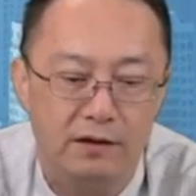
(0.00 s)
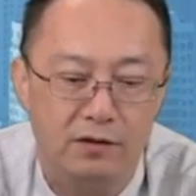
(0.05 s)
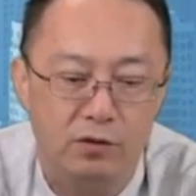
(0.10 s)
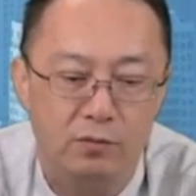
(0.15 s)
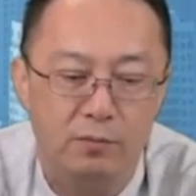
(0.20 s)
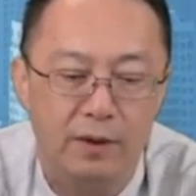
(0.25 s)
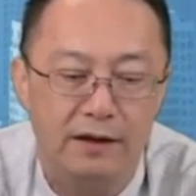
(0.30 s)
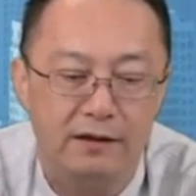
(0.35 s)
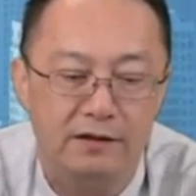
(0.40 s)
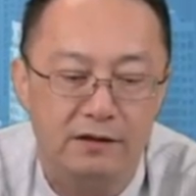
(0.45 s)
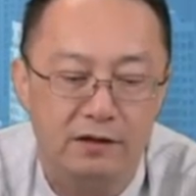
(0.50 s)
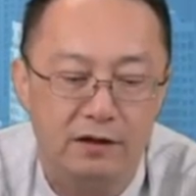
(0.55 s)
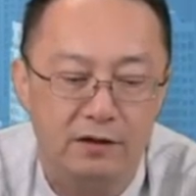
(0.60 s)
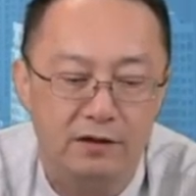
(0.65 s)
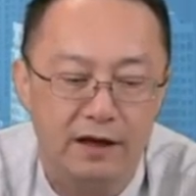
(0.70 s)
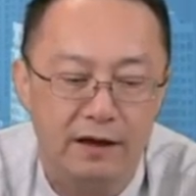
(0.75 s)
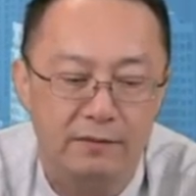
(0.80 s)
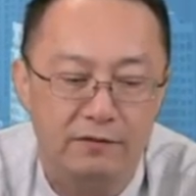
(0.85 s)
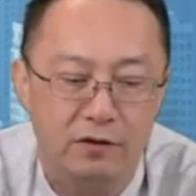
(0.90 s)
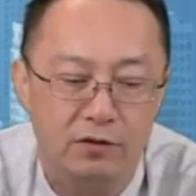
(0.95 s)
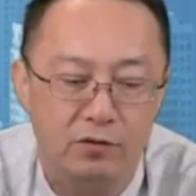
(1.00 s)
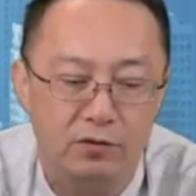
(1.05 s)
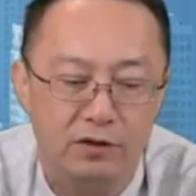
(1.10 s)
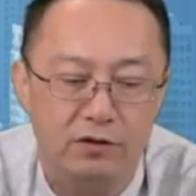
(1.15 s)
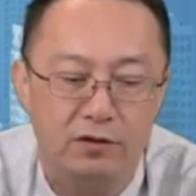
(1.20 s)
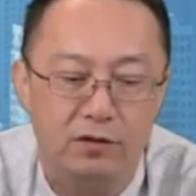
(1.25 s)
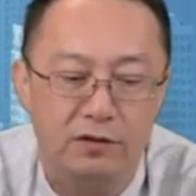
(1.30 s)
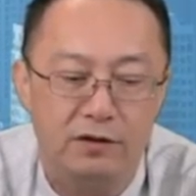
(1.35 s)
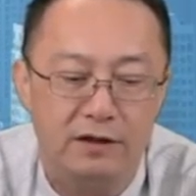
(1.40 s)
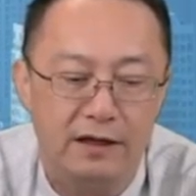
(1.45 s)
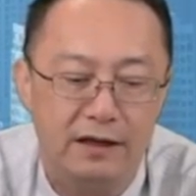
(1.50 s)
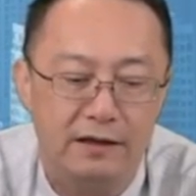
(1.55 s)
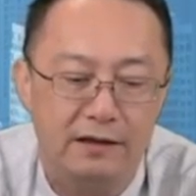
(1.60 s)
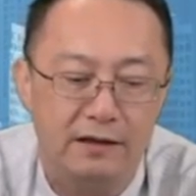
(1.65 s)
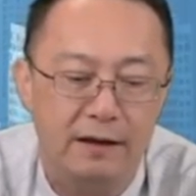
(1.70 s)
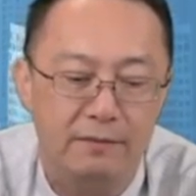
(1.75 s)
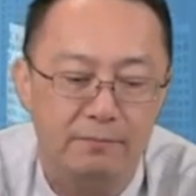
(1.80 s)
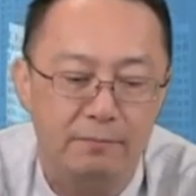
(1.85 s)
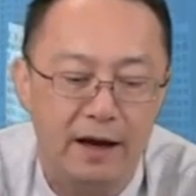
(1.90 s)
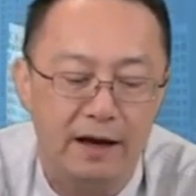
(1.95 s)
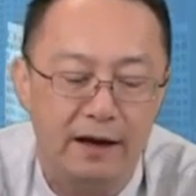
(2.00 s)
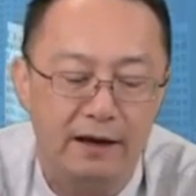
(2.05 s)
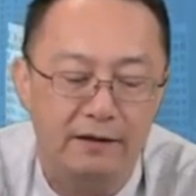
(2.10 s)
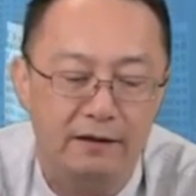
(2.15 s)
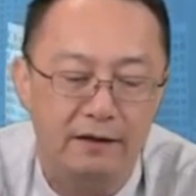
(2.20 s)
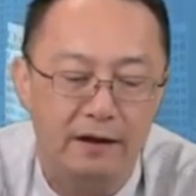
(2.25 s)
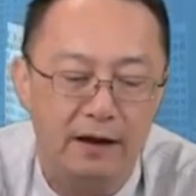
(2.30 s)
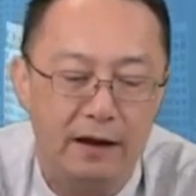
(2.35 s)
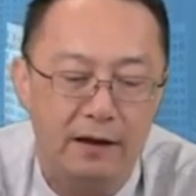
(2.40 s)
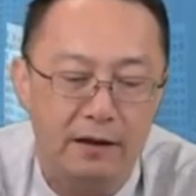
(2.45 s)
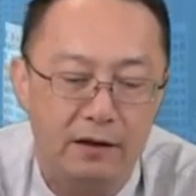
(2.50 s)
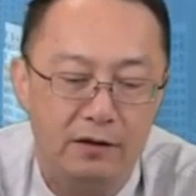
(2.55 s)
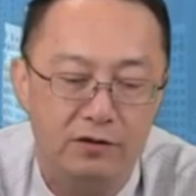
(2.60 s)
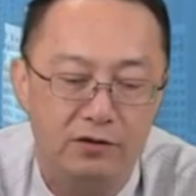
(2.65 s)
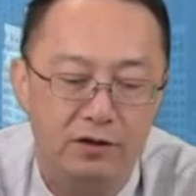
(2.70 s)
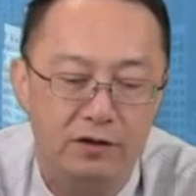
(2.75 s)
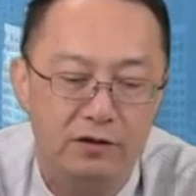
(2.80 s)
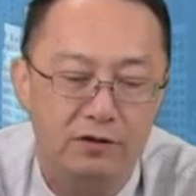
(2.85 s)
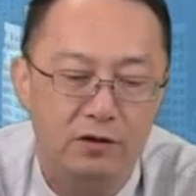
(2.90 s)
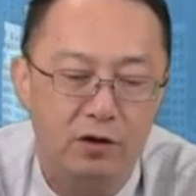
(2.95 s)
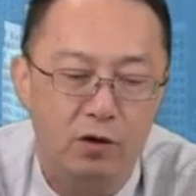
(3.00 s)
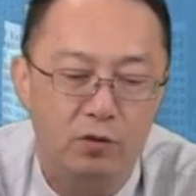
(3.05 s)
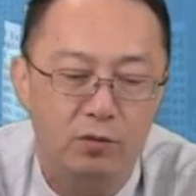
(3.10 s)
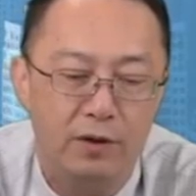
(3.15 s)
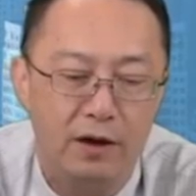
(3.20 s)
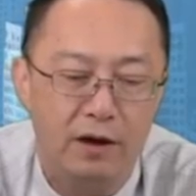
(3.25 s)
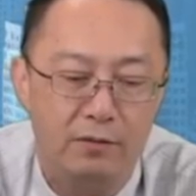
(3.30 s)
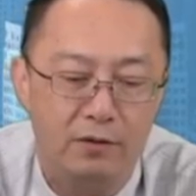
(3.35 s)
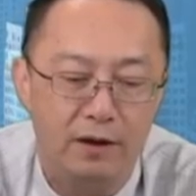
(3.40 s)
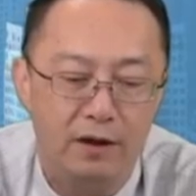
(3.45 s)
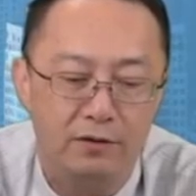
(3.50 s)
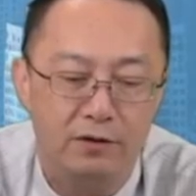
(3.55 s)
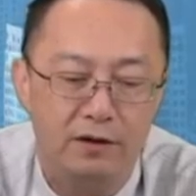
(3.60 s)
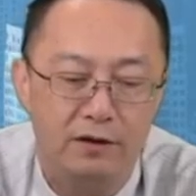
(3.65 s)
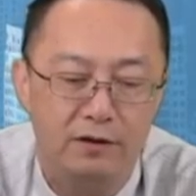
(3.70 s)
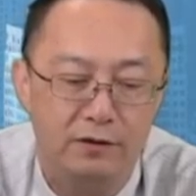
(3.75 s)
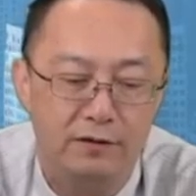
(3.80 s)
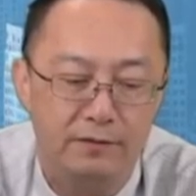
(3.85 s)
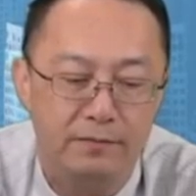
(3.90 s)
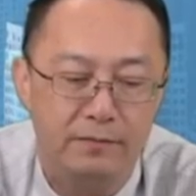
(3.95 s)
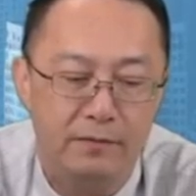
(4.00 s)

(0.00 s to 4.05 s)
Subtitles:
you might still have to grit your teeth and buy it. There's just no way around it.